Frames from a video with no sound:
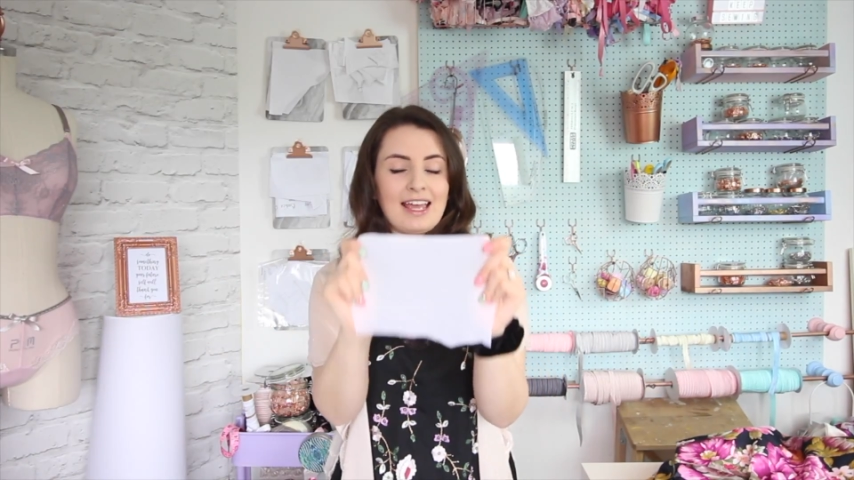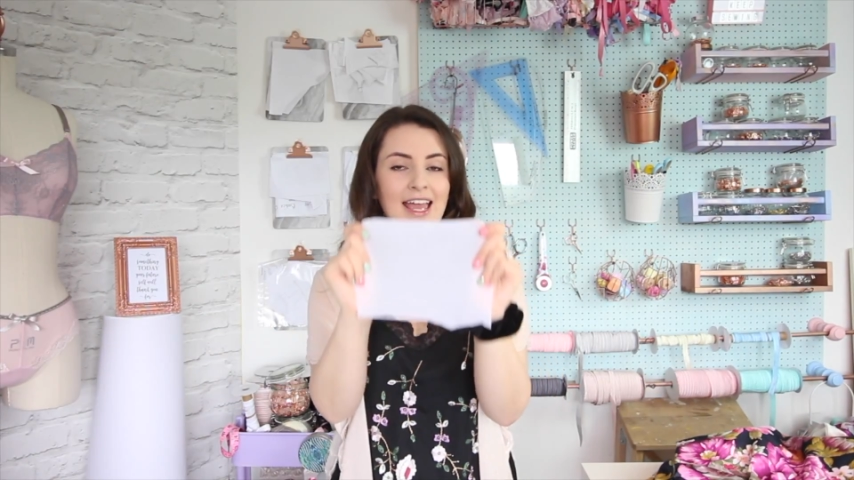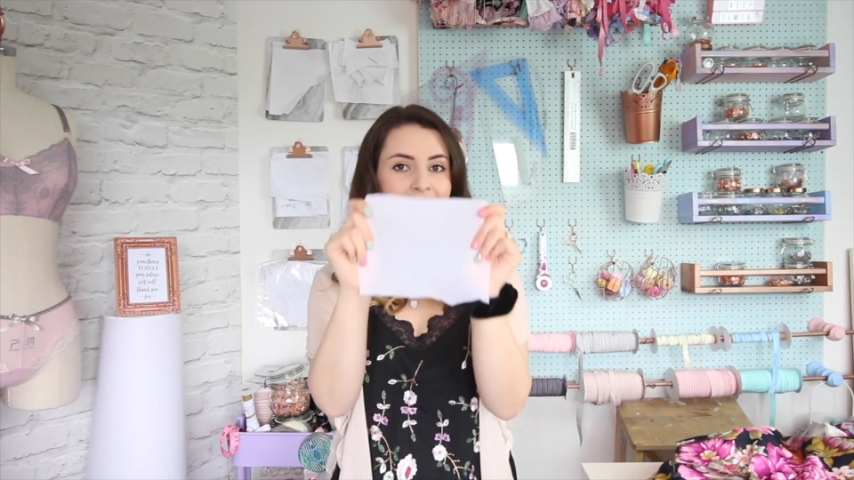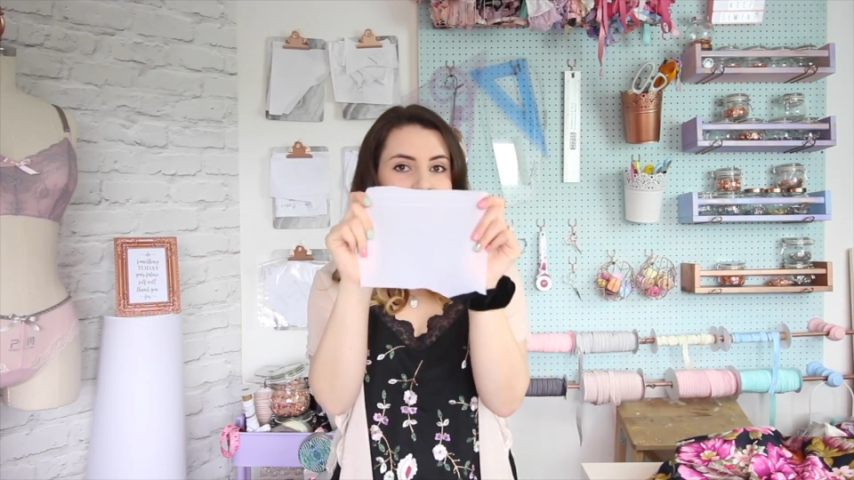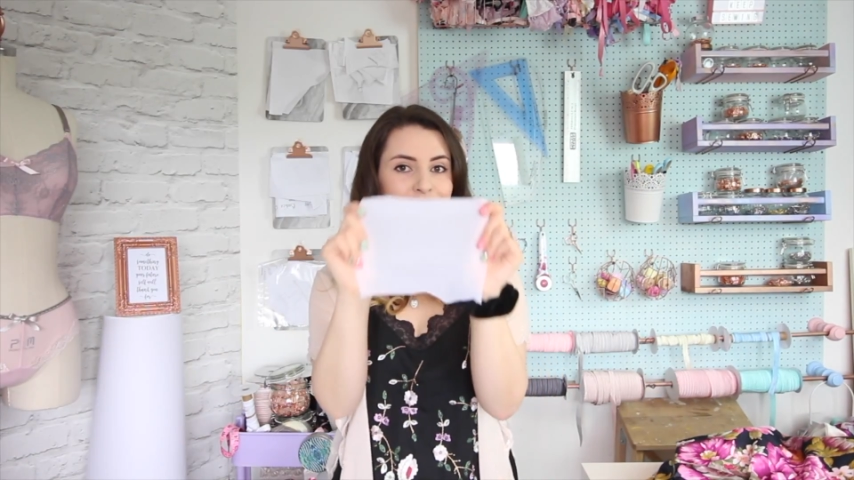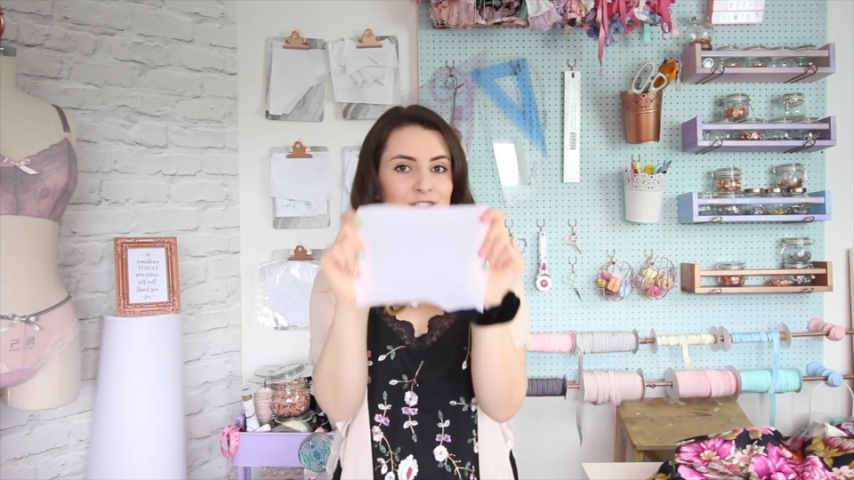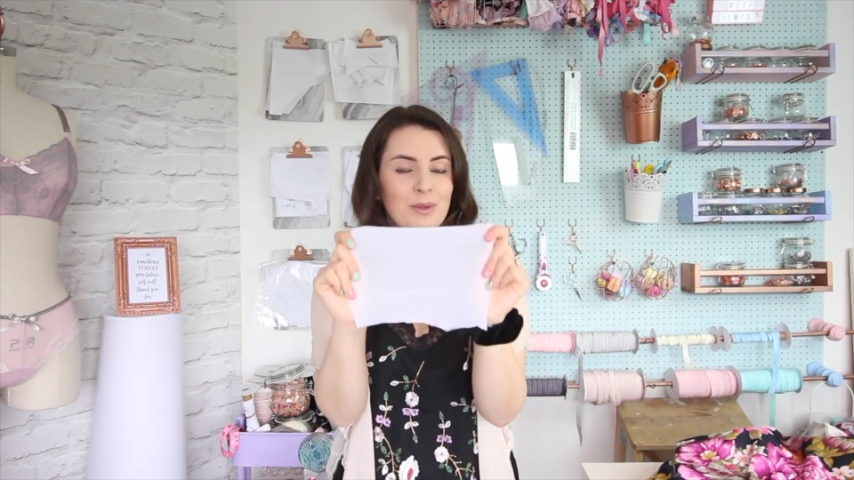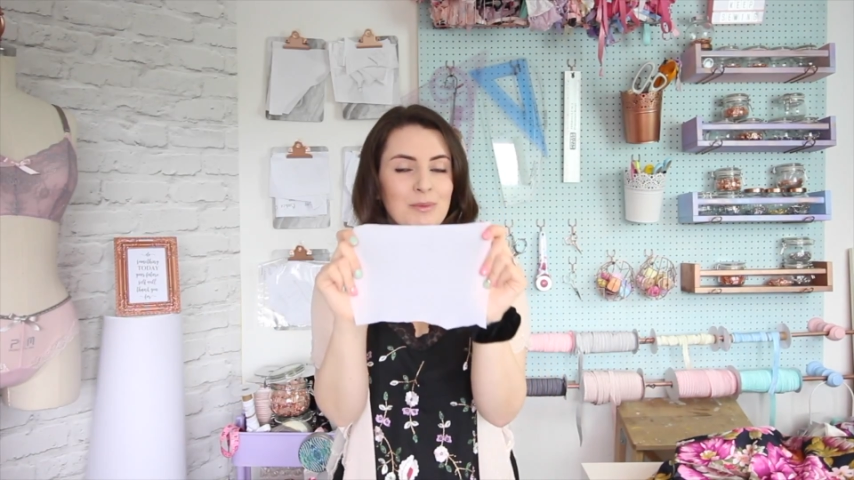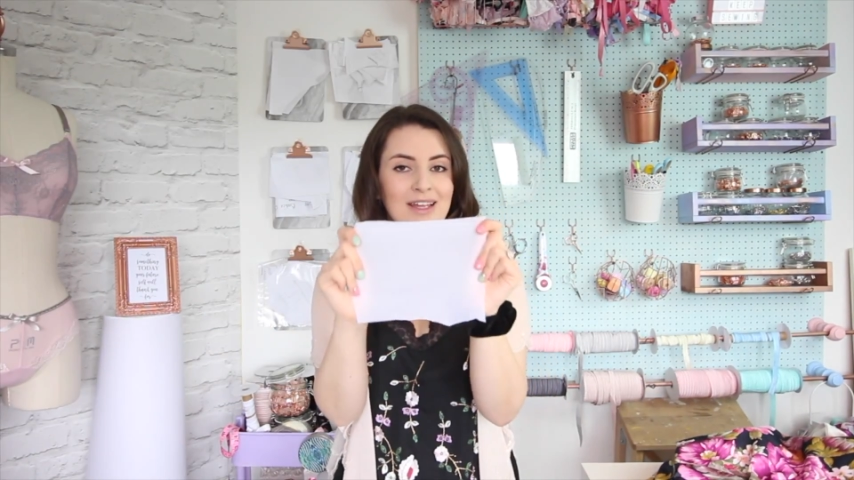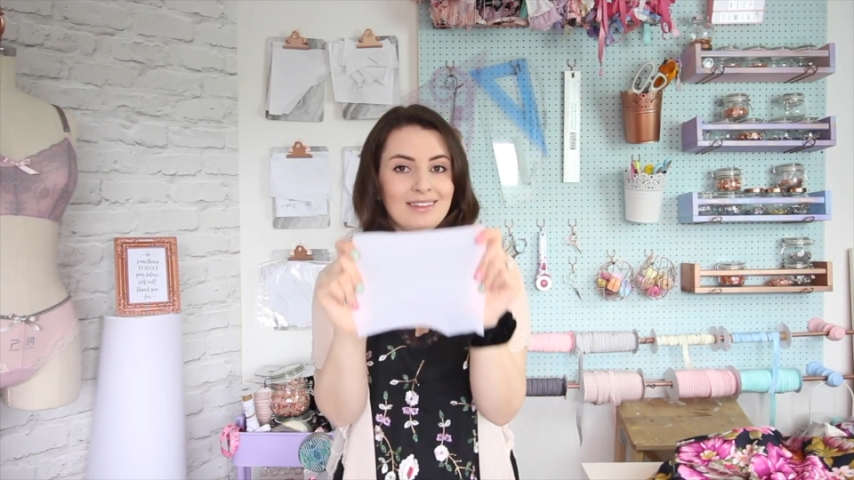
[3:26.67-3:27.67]
a
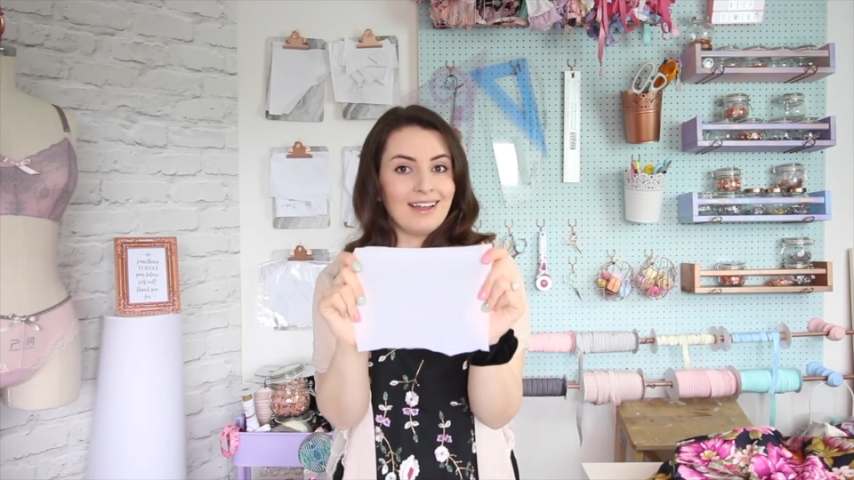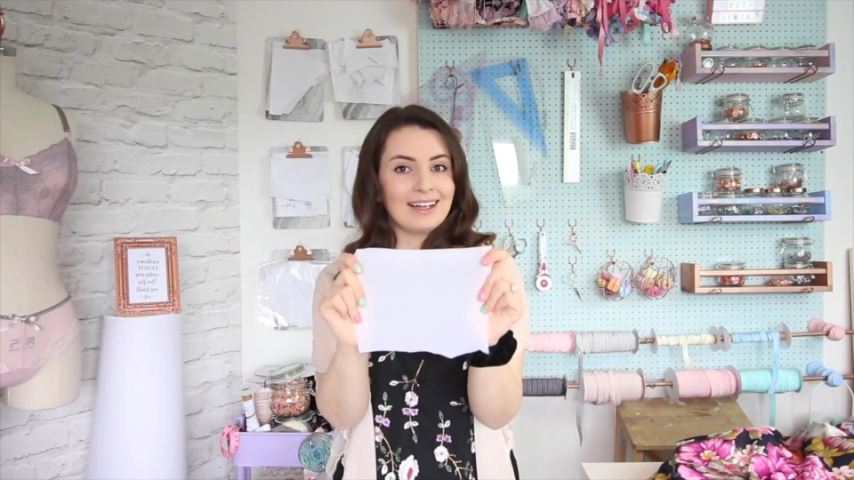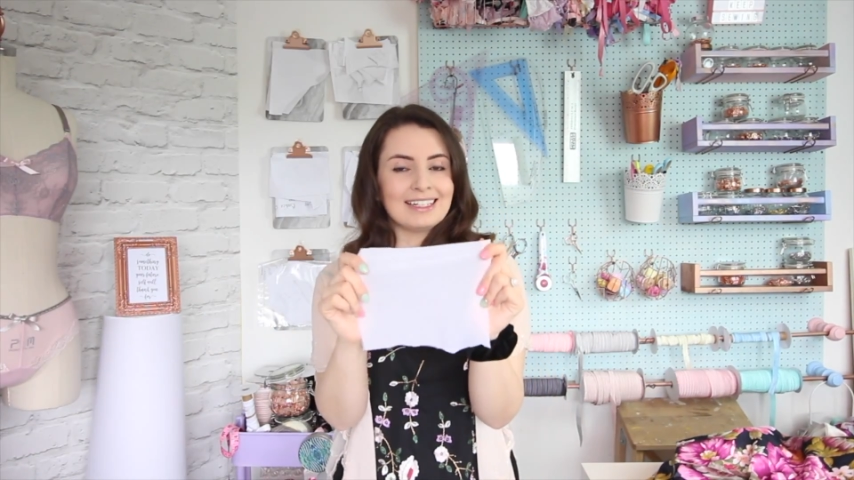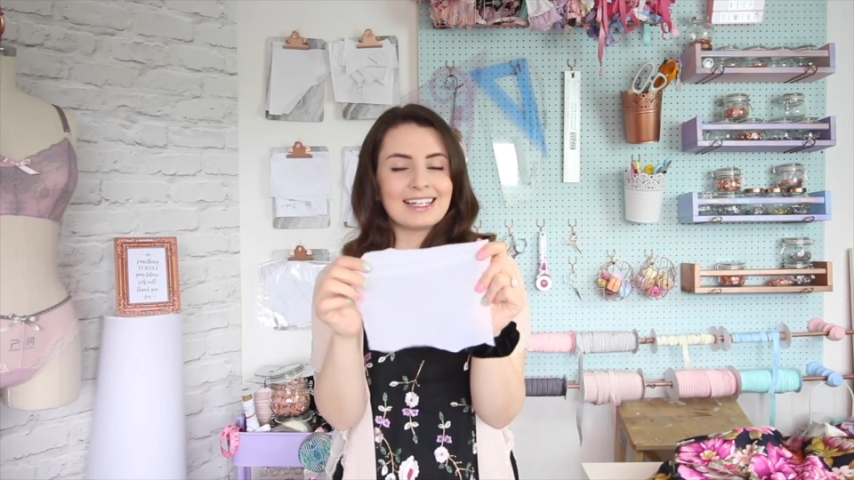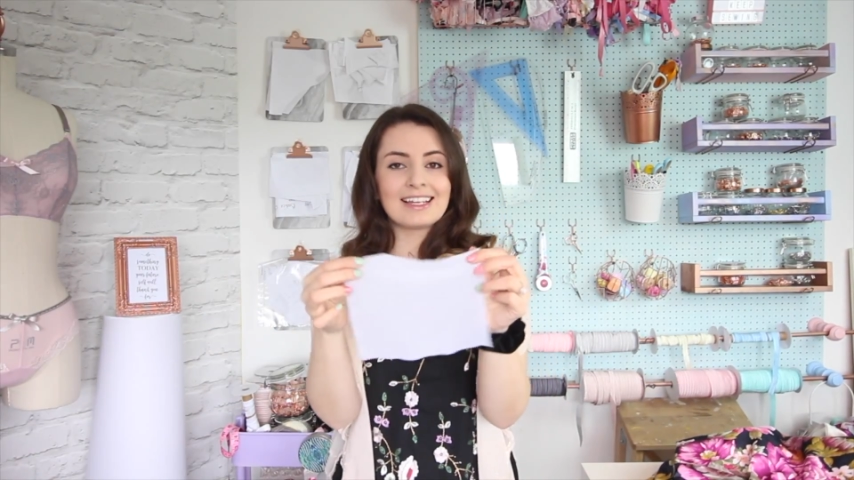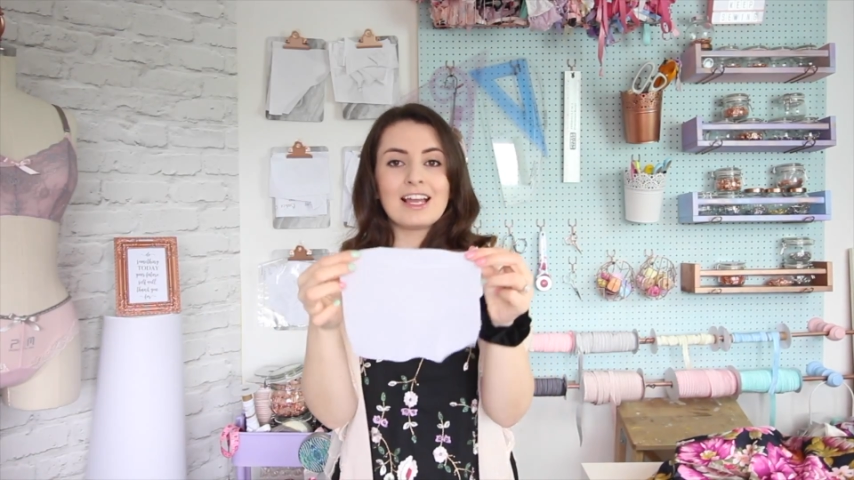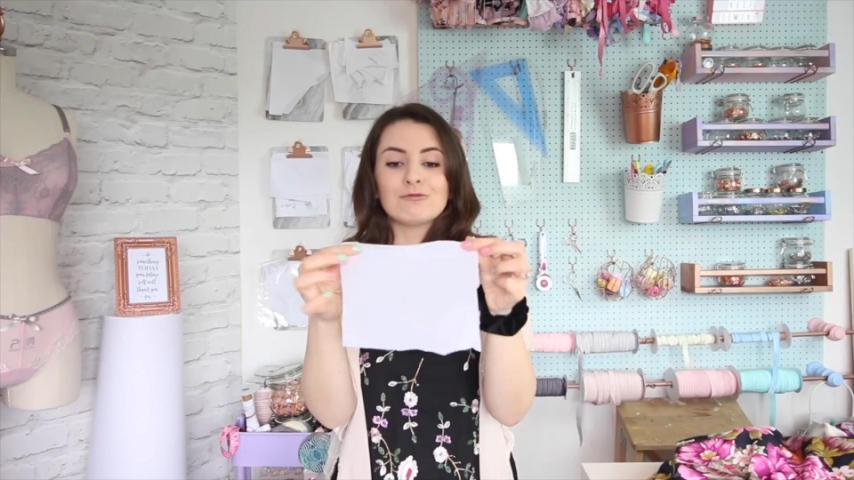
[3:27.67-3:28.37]
swimwear lining,